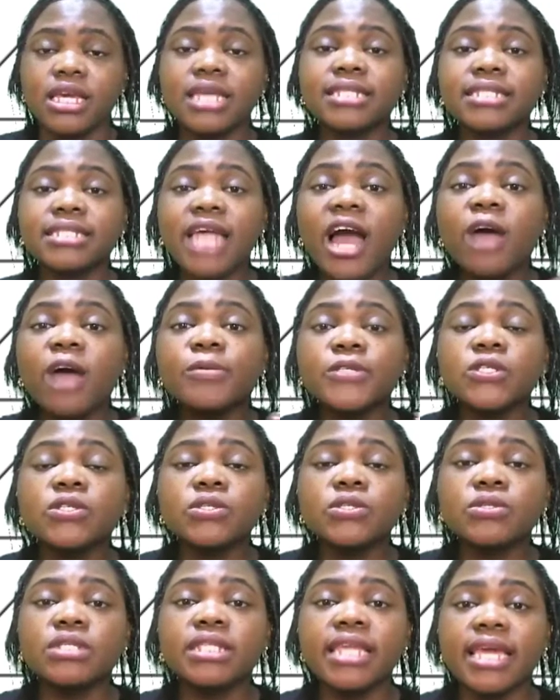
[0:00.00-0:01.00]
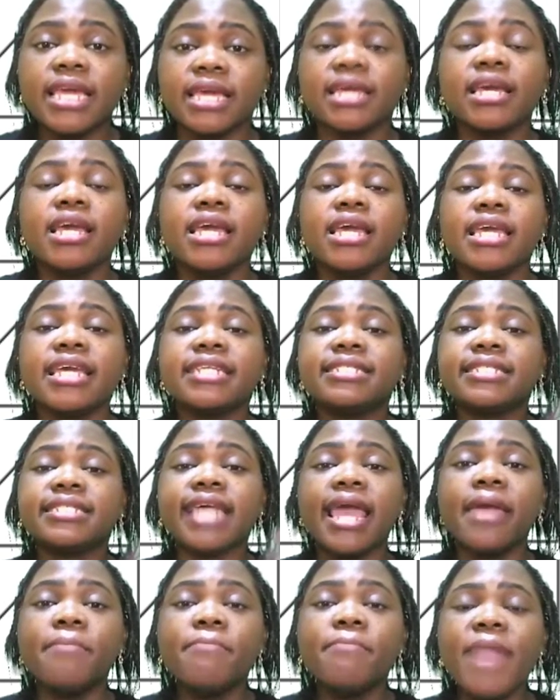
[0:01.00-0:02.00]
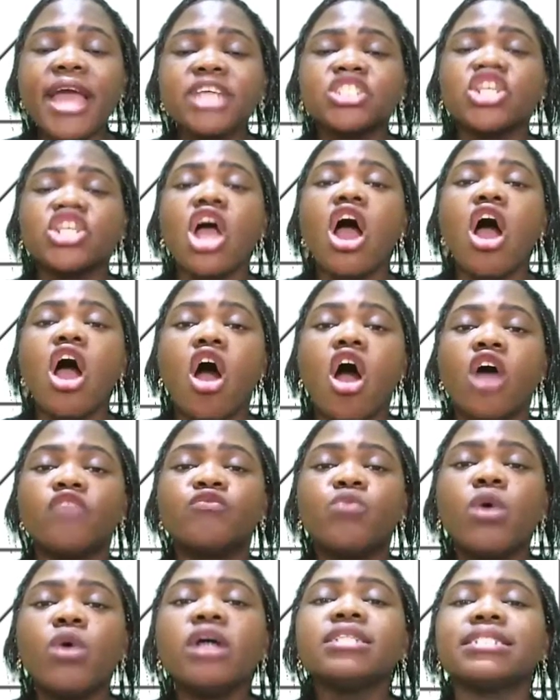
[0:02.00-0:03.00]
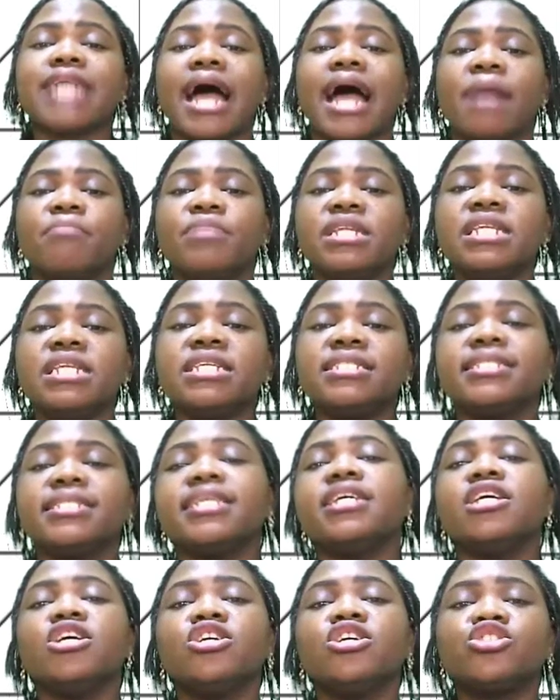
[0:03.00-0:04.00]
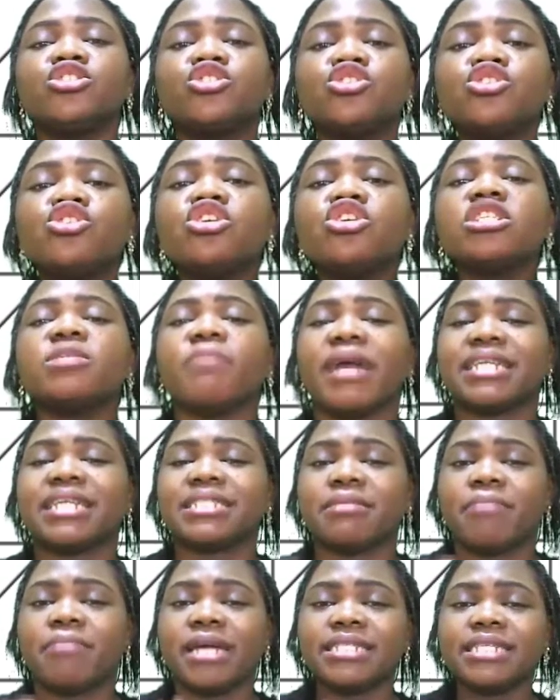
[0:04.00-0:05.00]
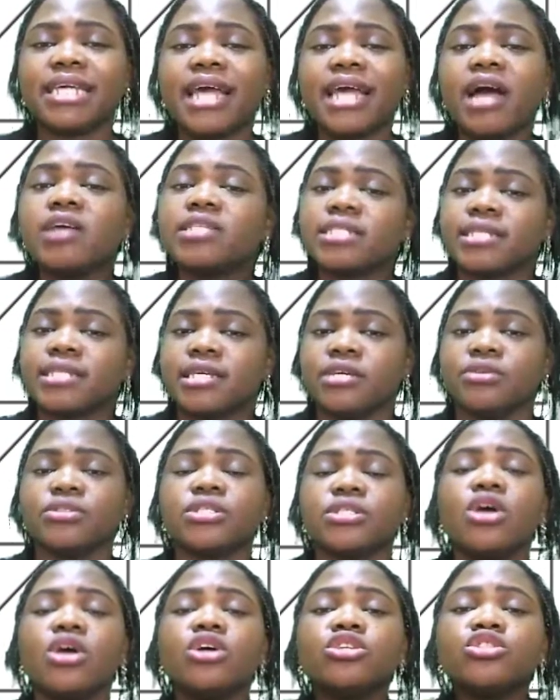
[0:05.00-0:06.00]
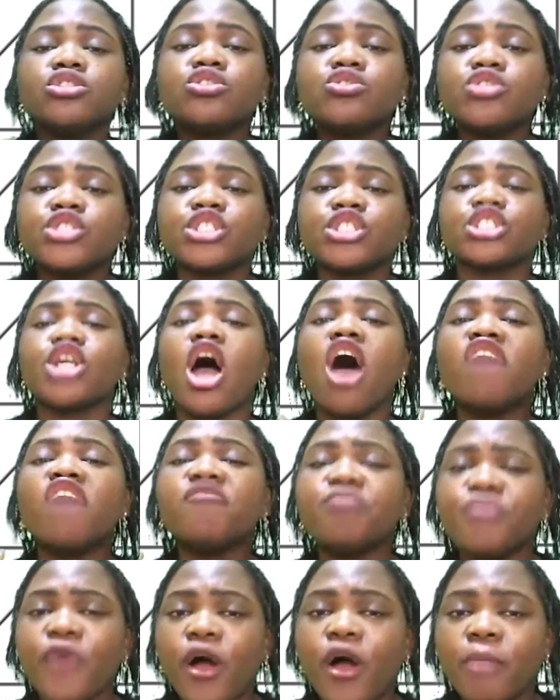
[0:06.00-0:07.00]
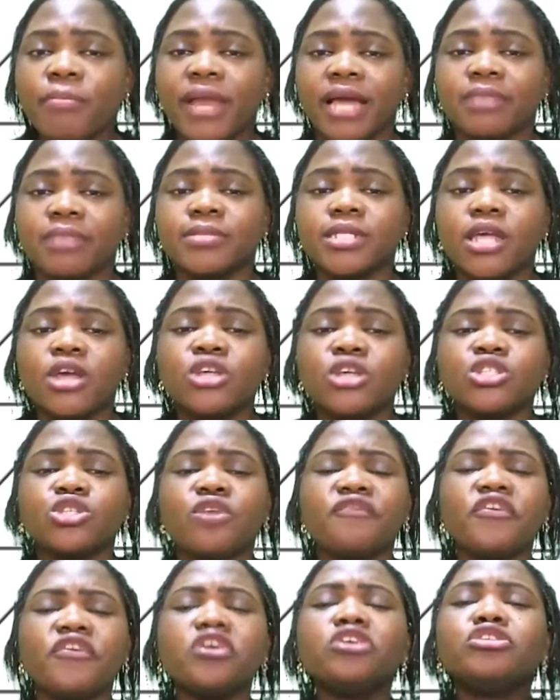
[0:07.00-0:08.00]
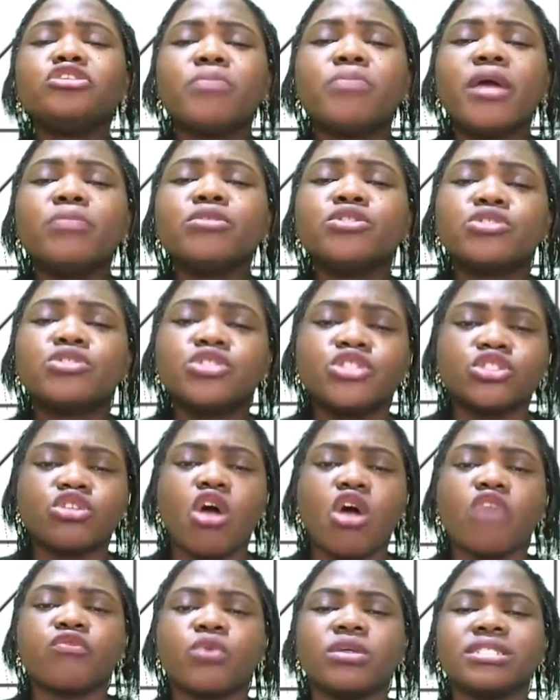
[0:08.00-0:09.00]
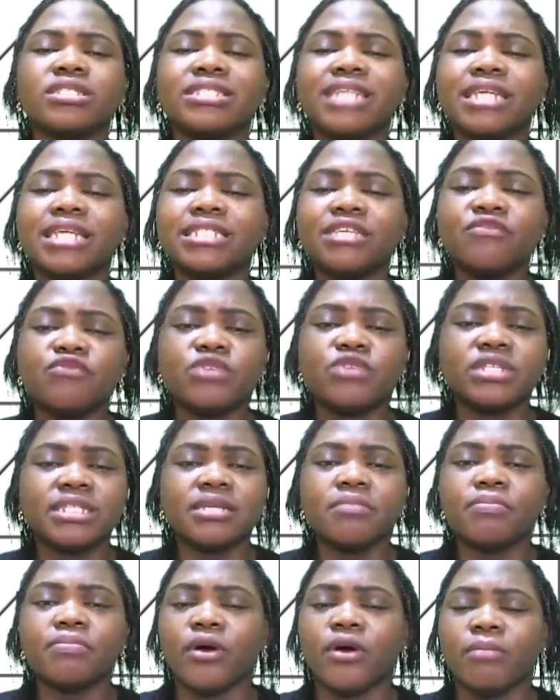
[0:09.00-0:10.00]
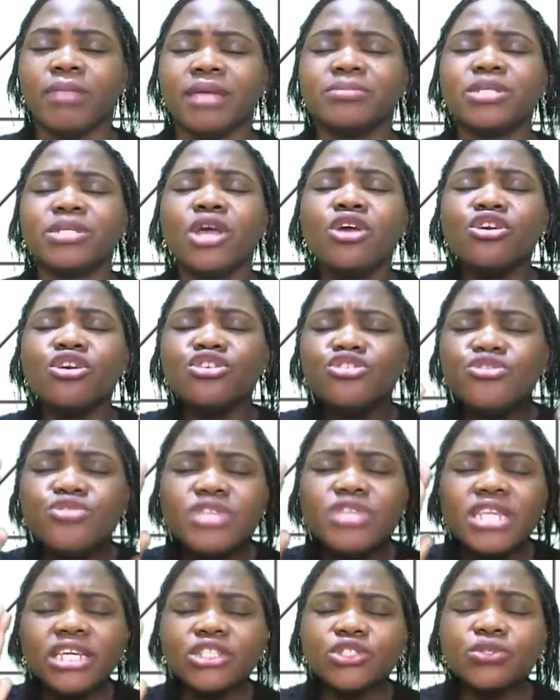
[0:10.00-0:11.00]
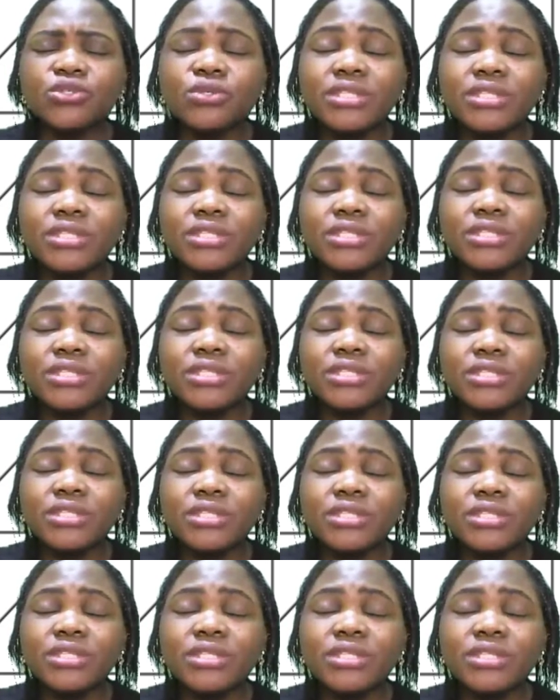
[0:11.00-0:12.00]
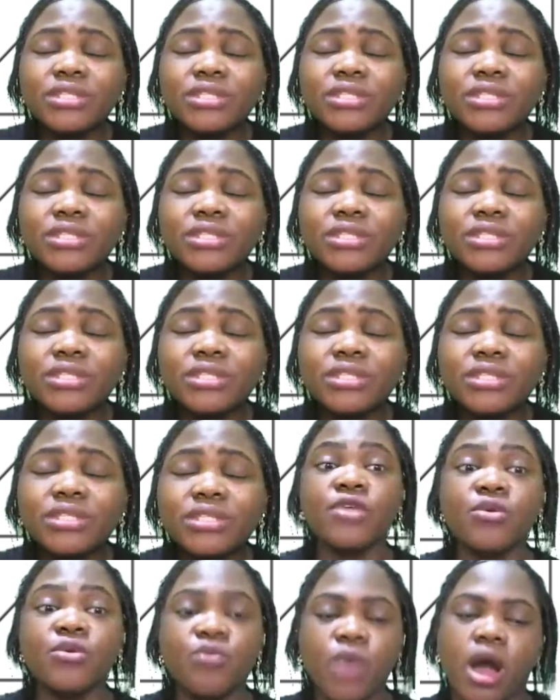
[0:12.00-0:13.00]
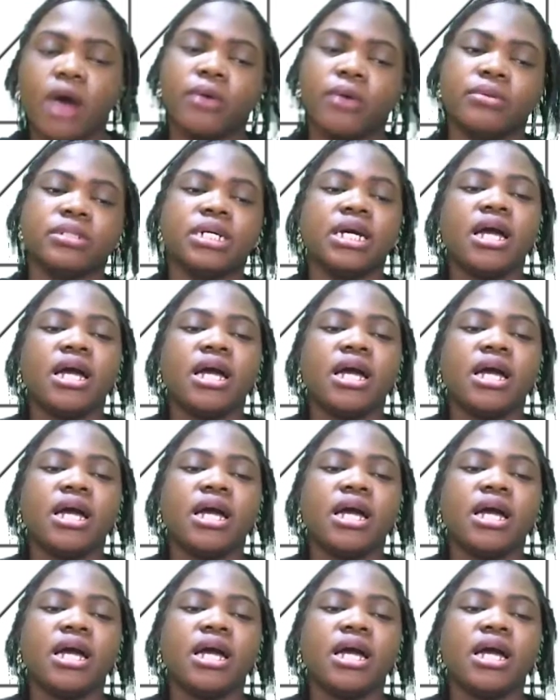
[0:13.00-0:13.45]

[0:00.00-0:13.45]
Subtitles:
It helps you to think. It's a measure of one's ability to use mathematical skills to solve problems. So for you to be able to solve quantitative reasoning problems, you need to think. You need to think very well.